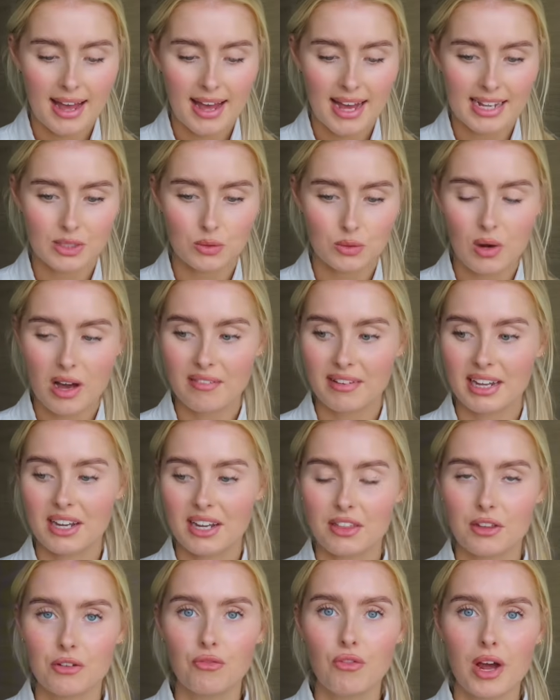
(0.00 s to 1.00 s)
I don't have
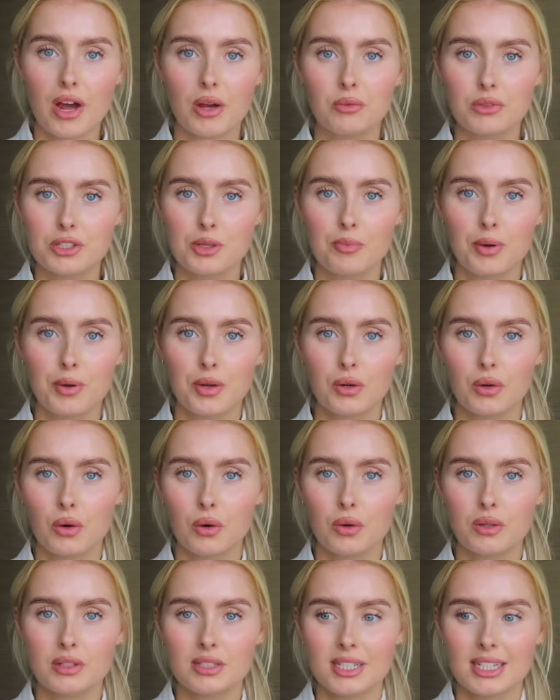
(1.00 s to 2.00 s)
anything round to put it
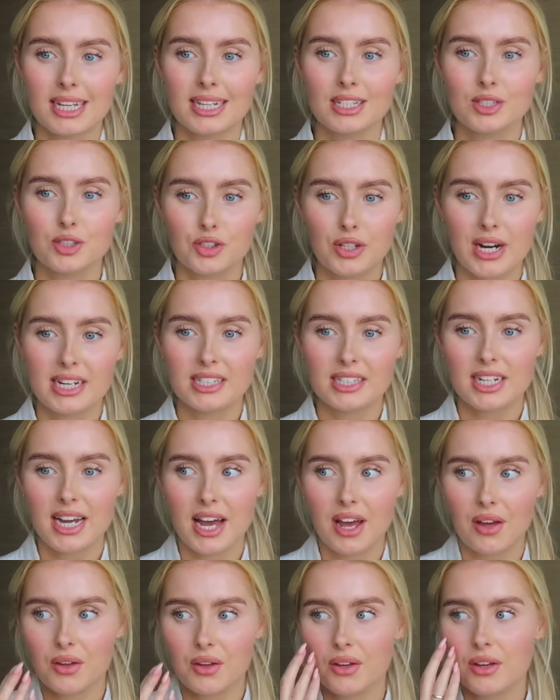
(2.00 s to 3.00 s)
on to like stretch it
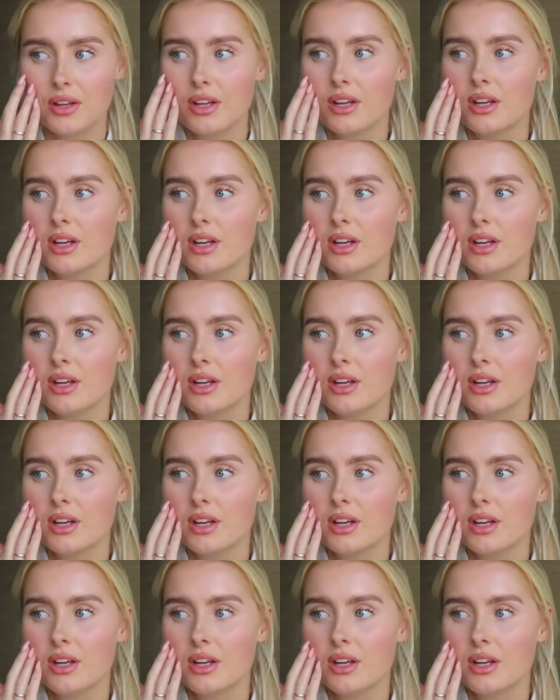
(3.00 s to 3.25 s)
out,